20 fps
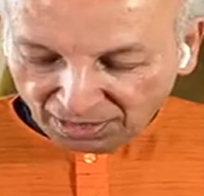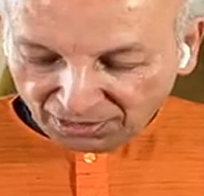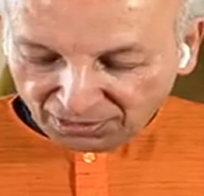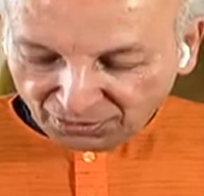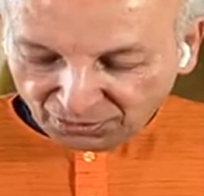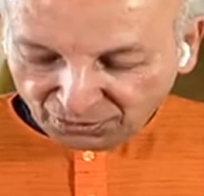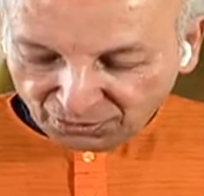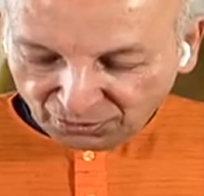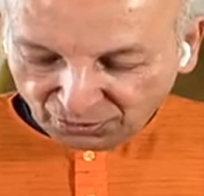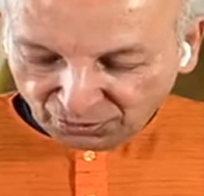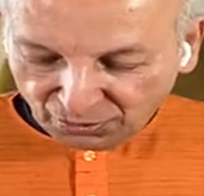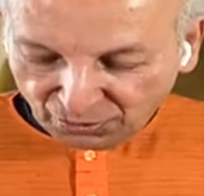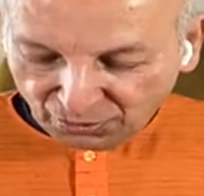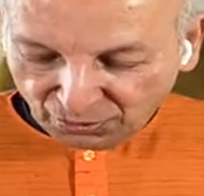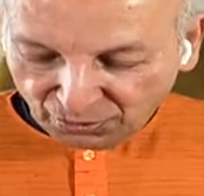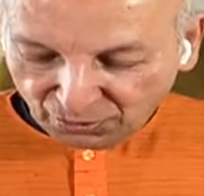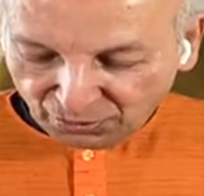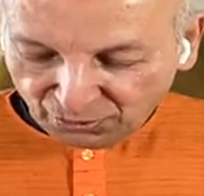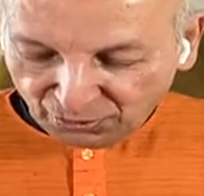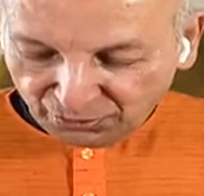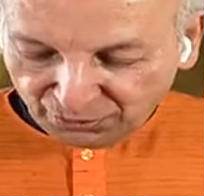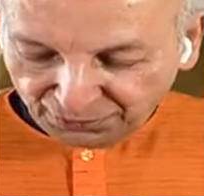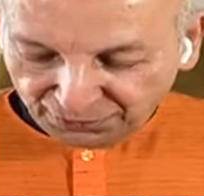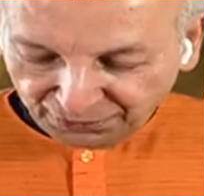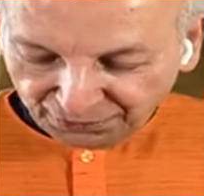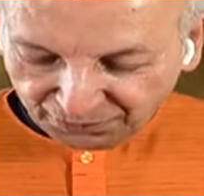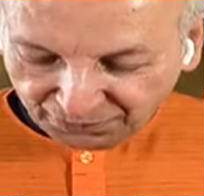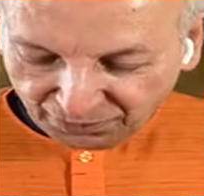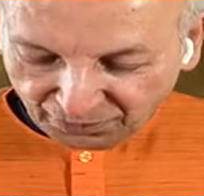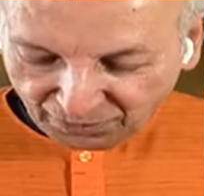So
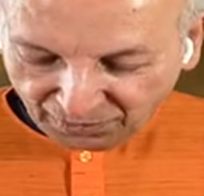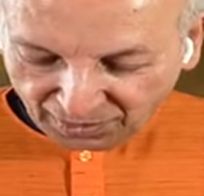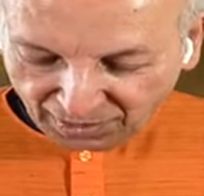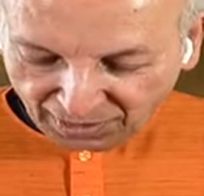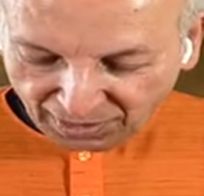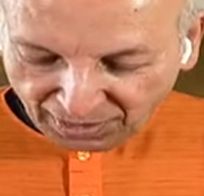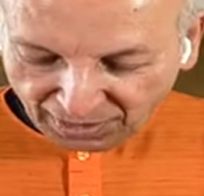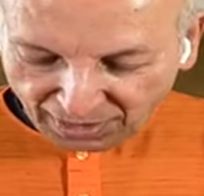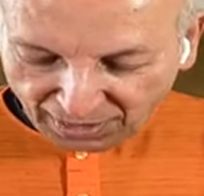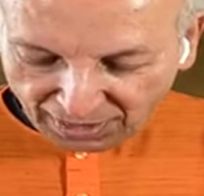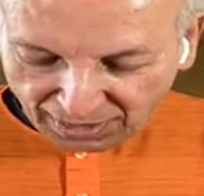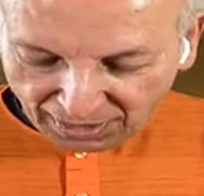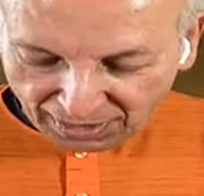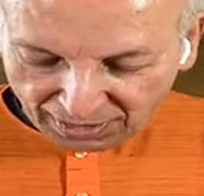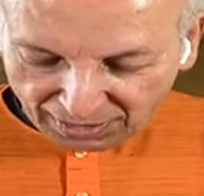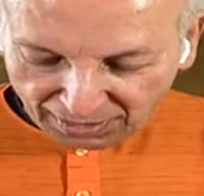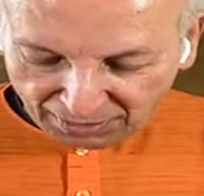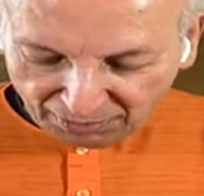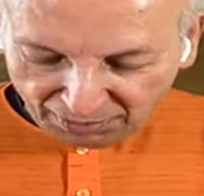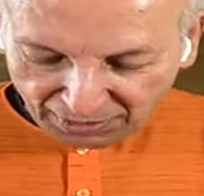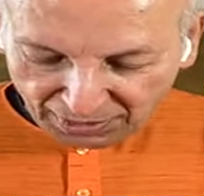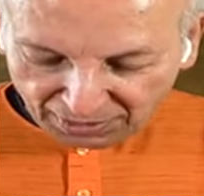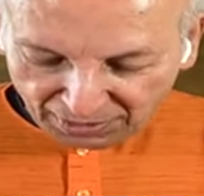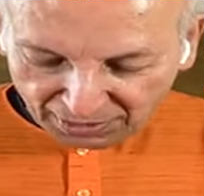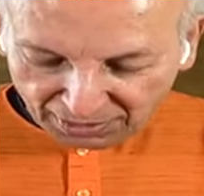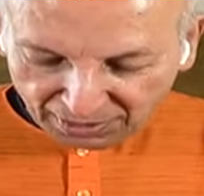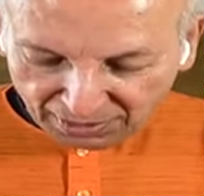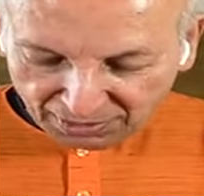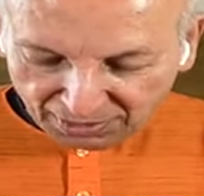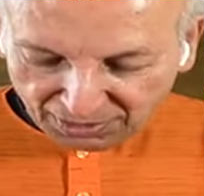let
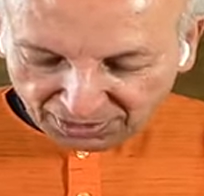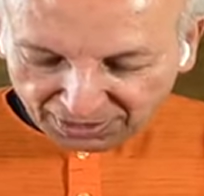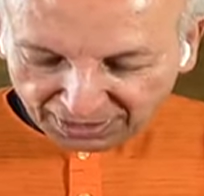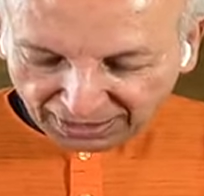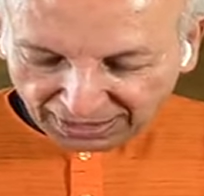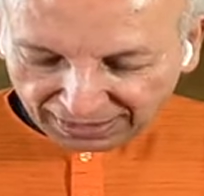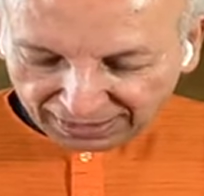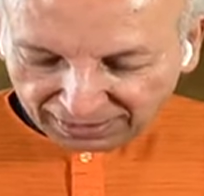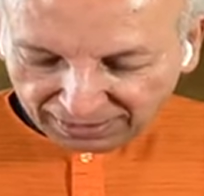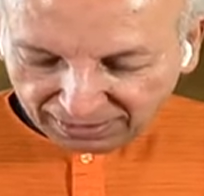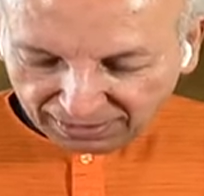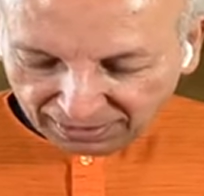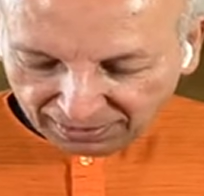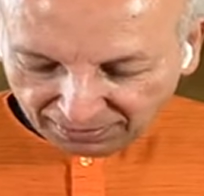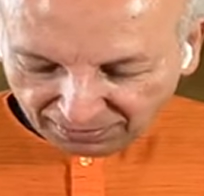me check